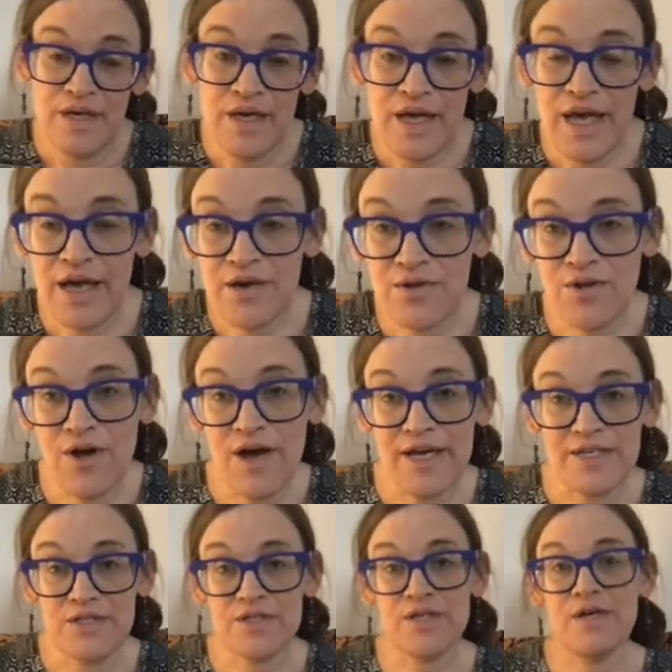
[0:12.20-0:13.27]

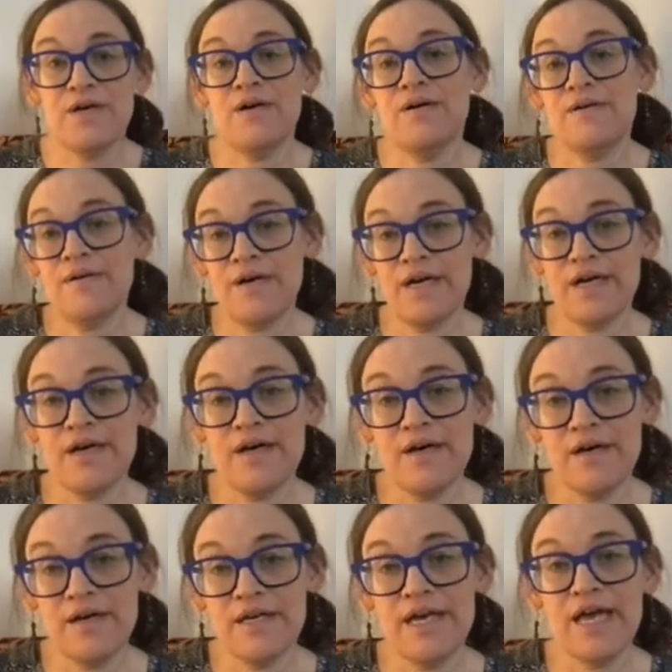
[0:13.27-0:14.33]
analyze
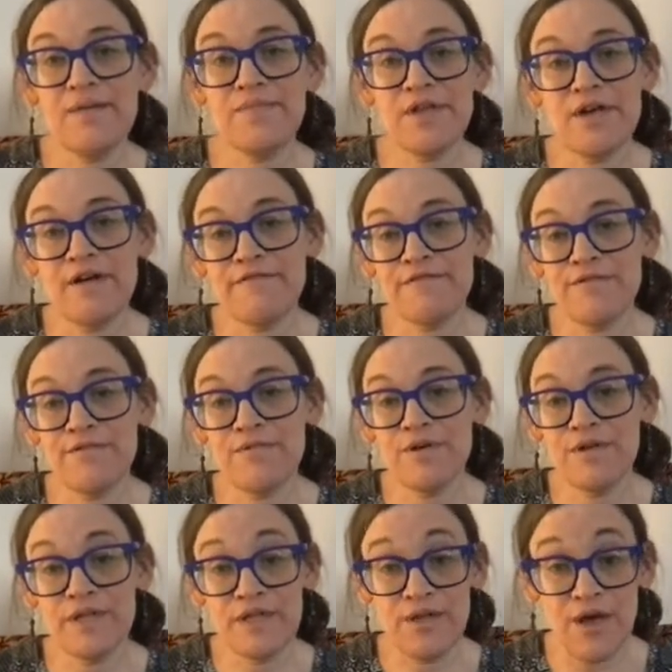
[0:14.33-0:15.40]
a game that I've
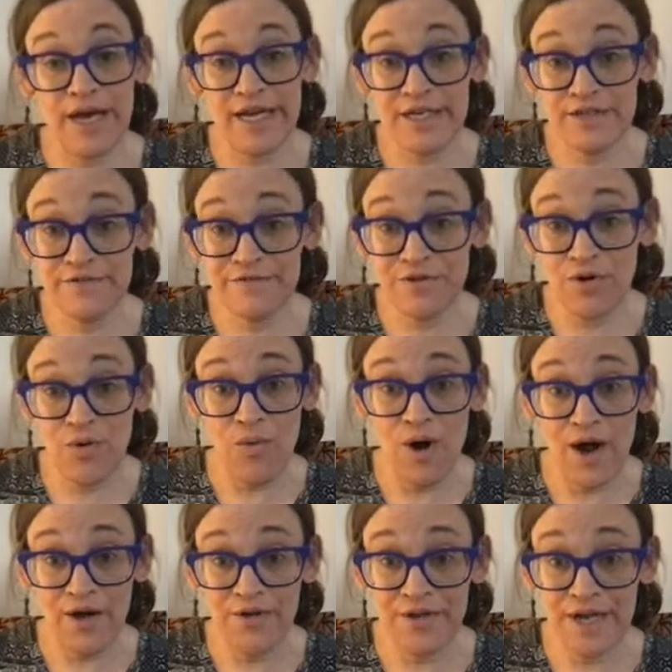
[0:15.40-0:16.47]
really liked for a
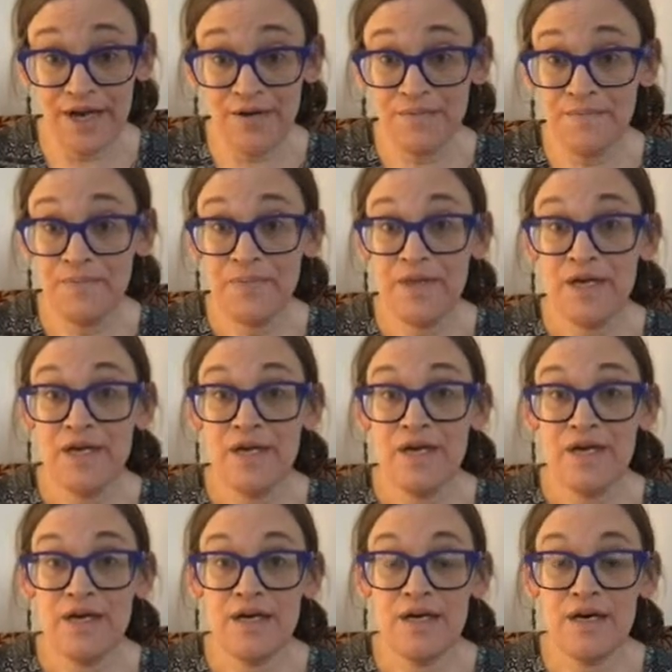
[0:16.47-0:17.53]
while now,
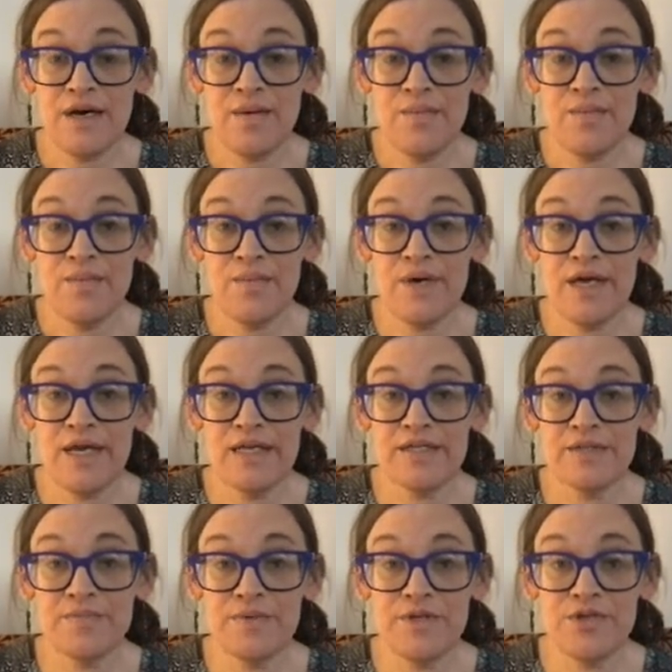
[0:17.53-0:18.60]
and
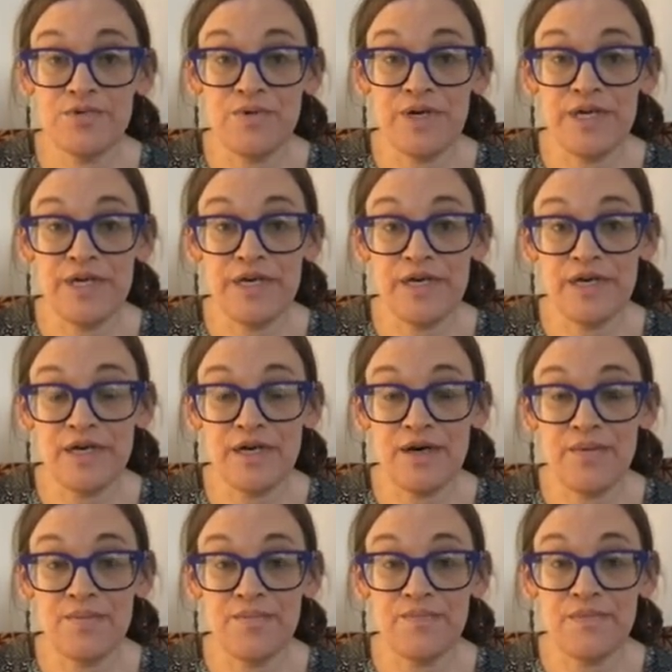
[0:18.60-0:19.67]
it's between
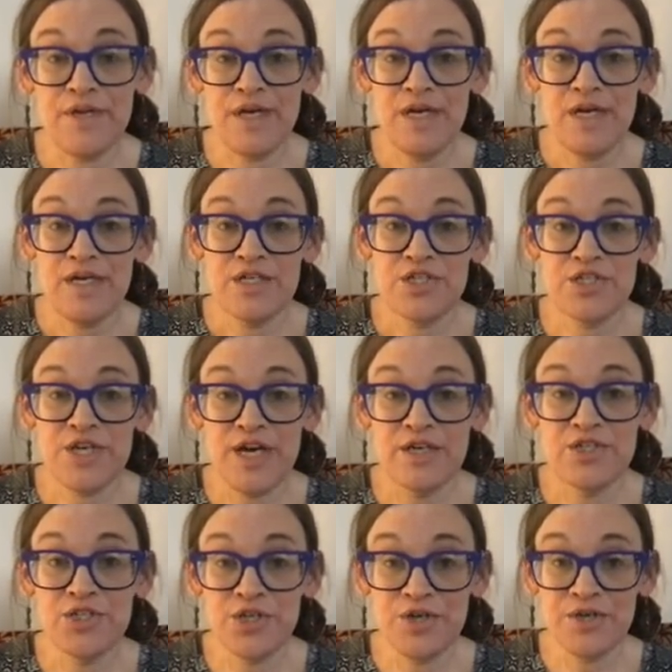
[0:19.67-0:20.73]

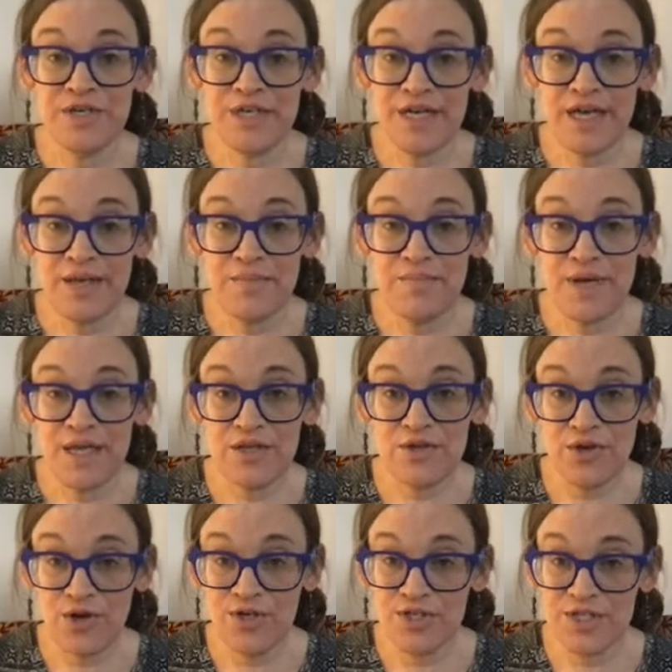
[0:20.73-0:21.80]
Xie Jun and Bent
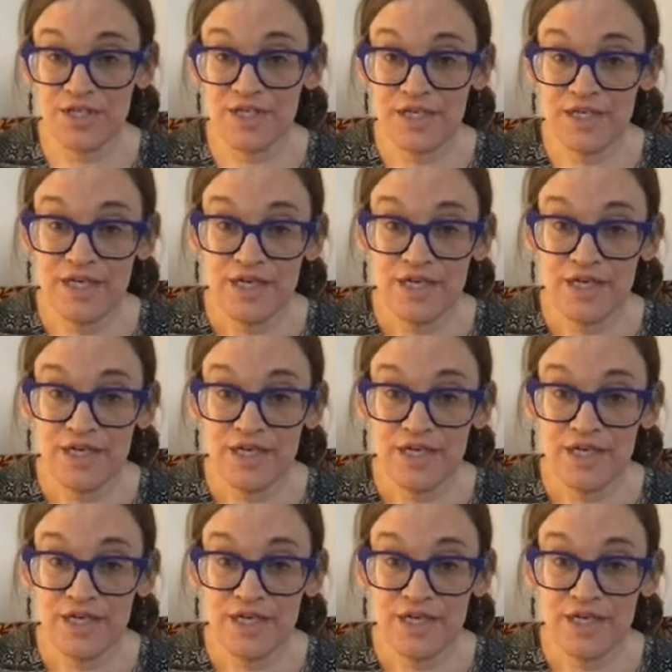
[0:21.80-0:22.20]
Larsen.